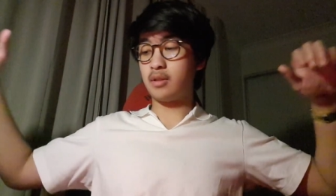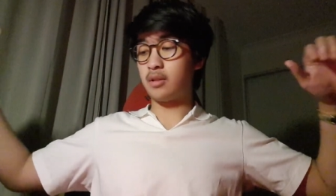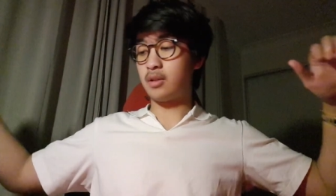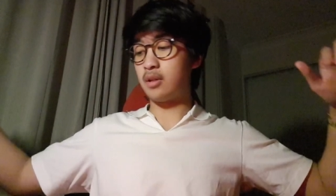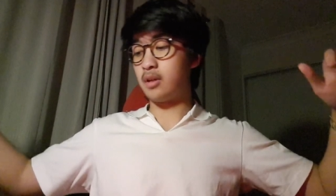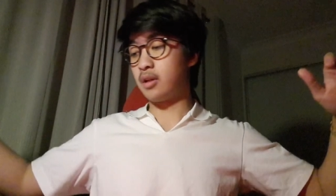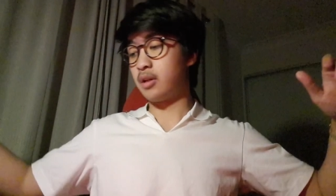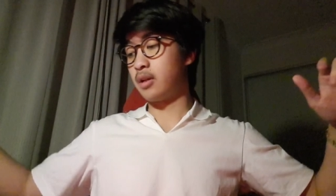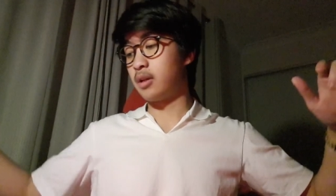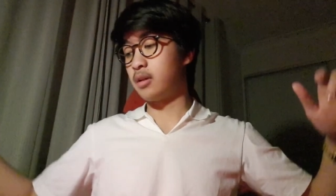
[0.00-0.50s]

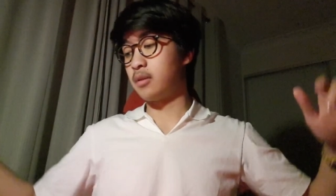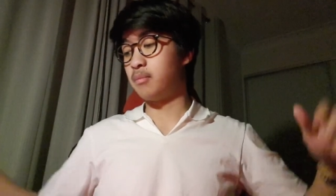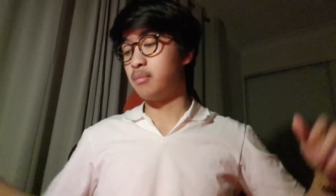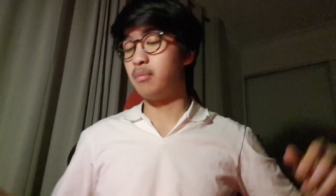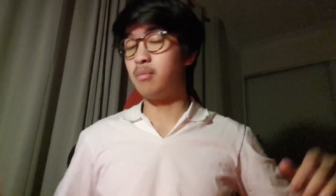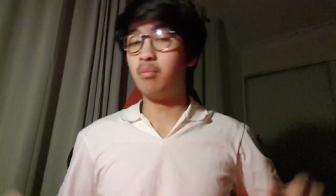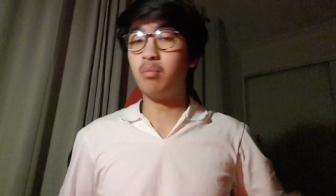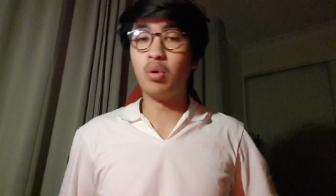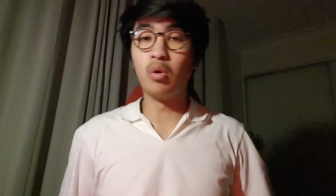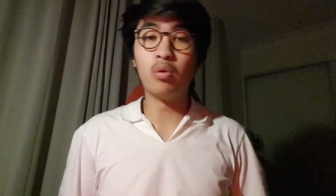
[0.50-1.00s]
I am
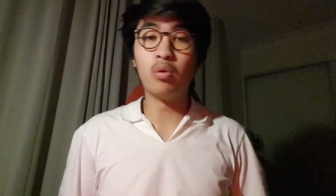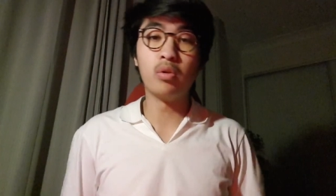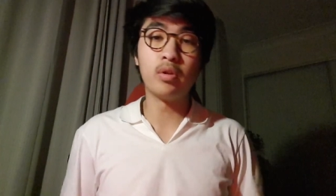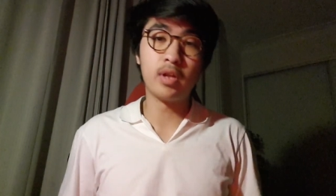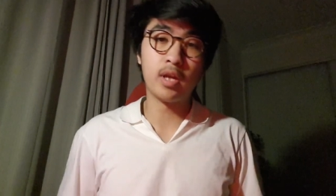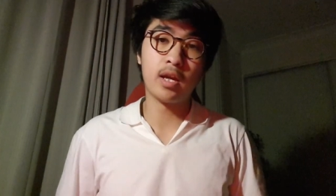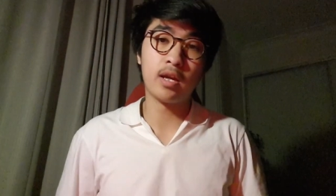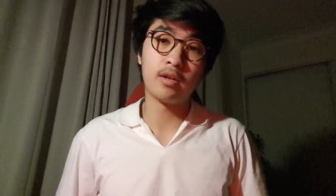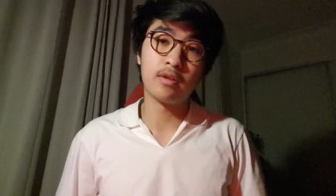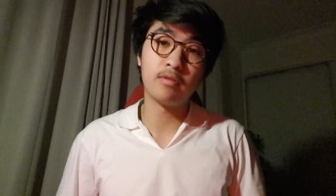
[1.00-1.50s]
bored
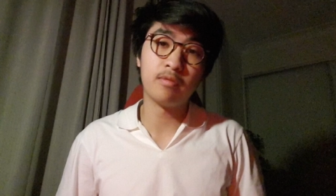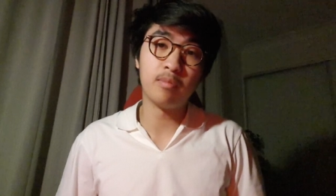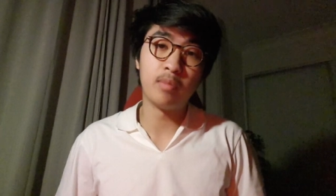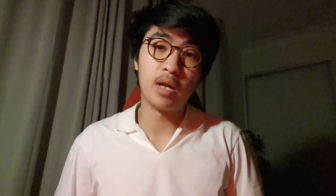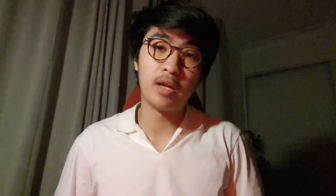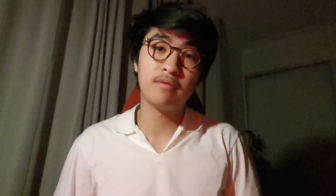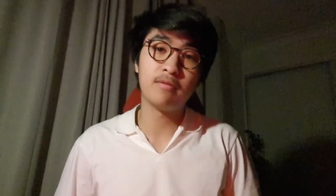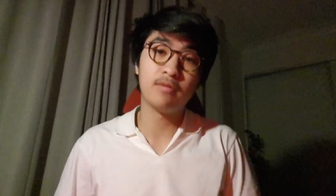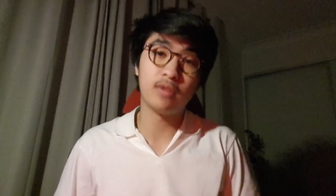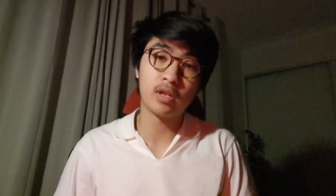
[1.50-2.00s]
out of
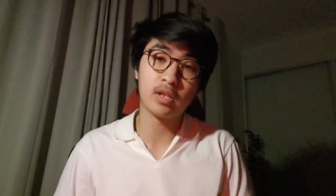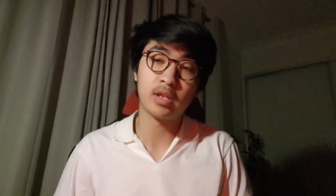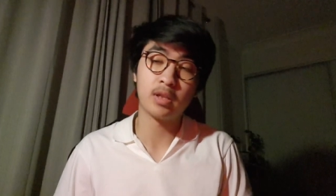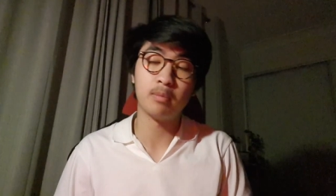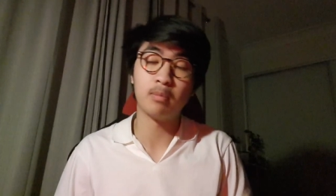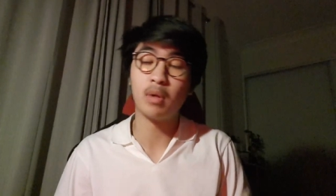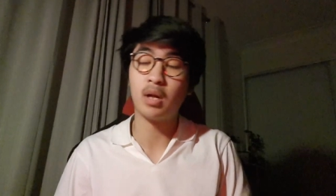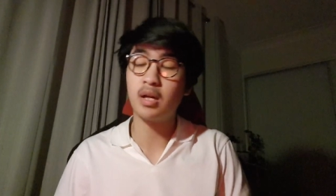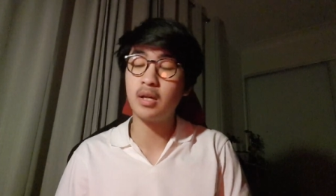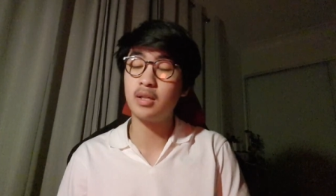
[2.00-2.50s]
my
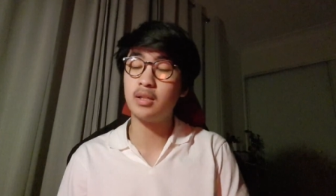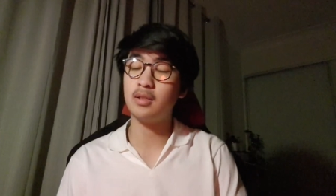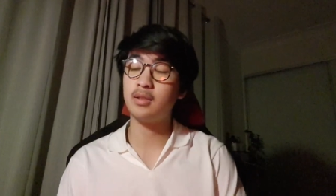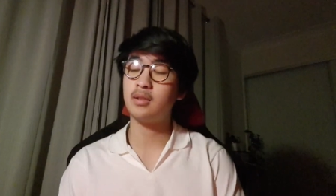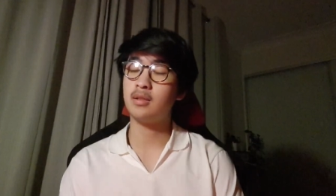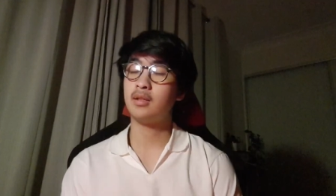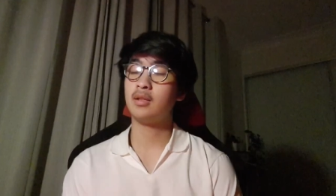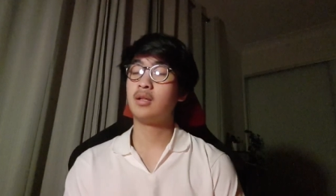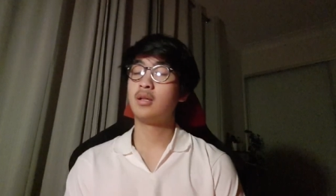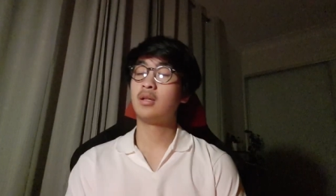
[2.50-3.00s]
fucking mind,
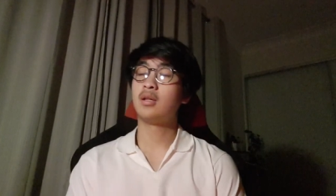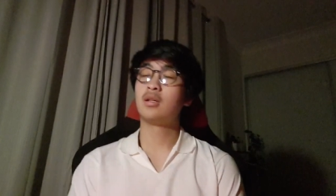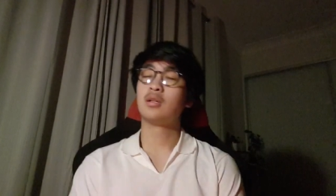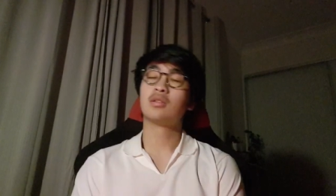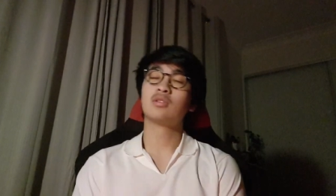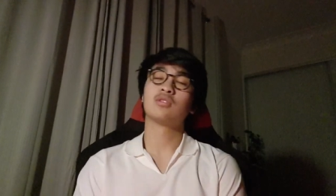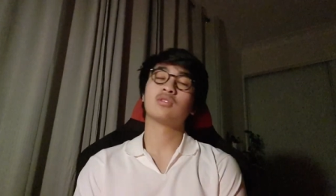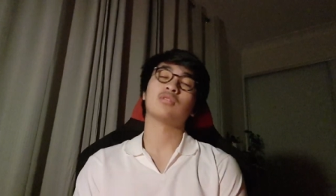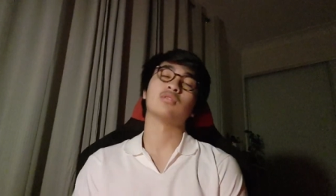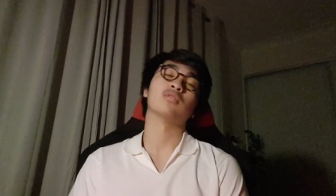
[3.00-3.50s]

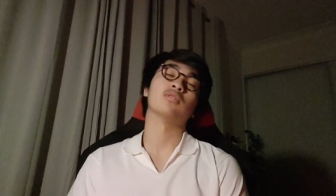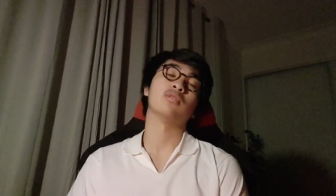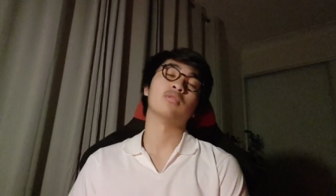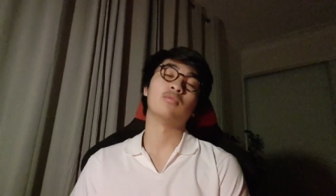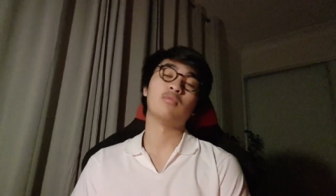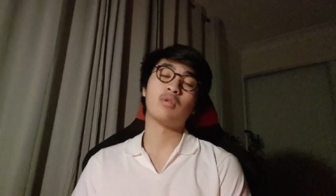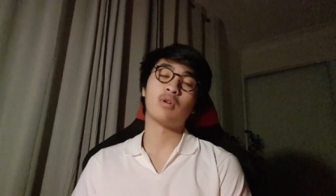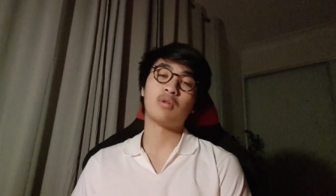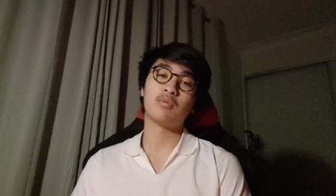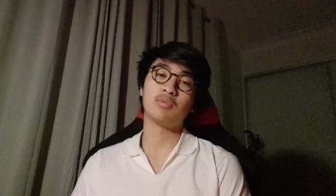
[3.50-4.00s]
so
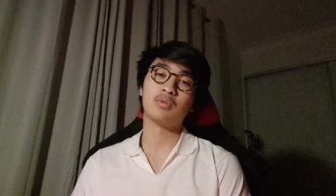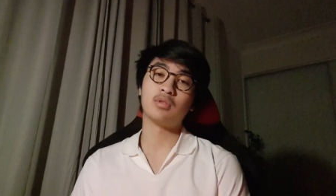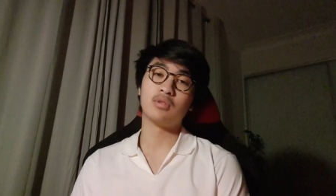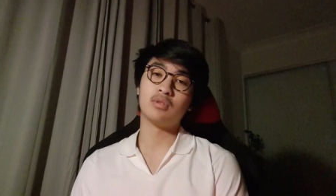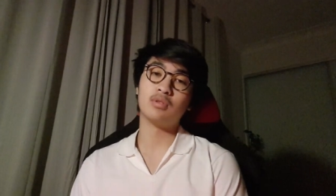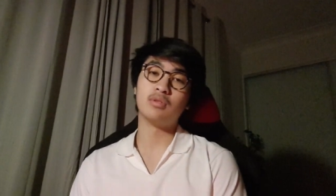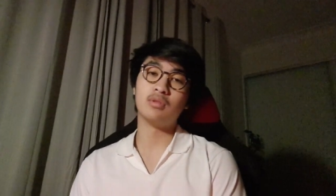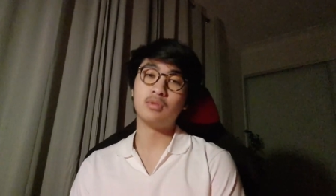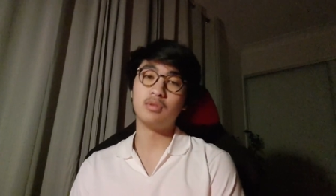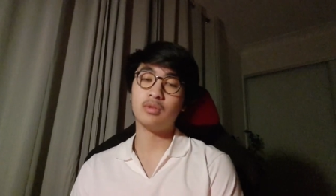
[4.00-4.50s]
what I'm gonna
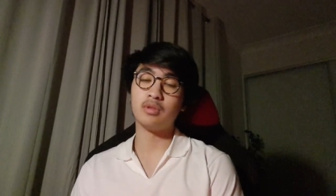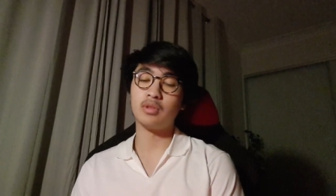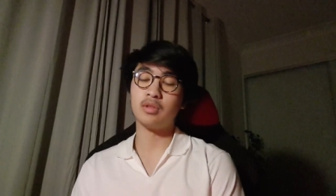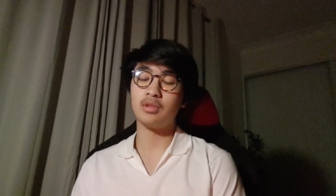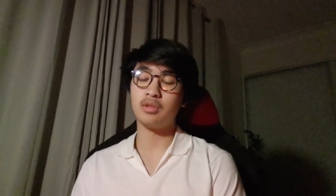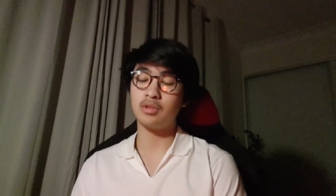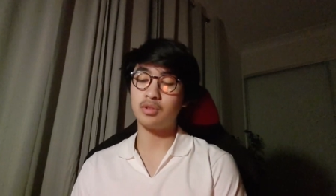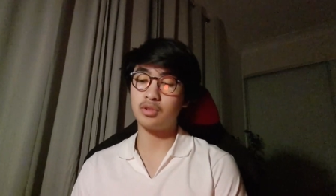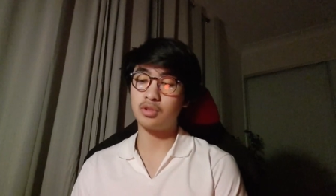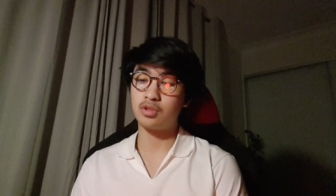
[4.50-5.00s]
do
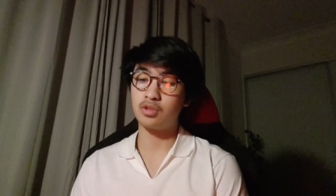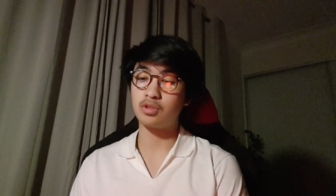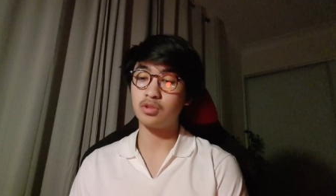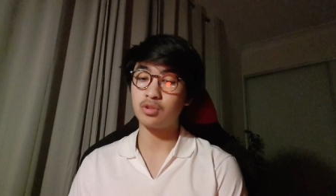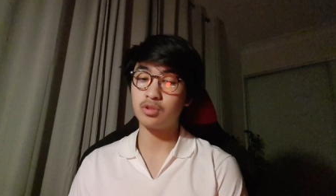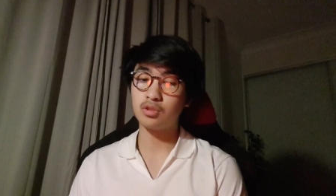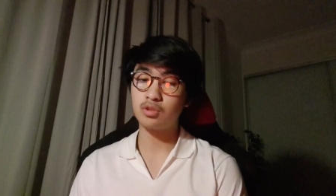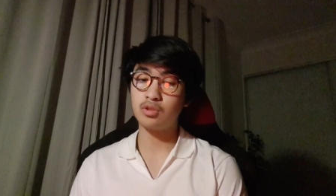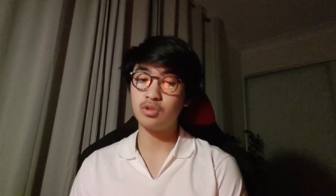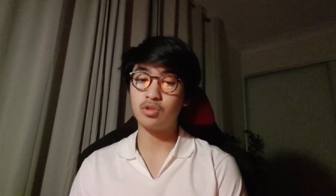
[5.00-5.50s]
is just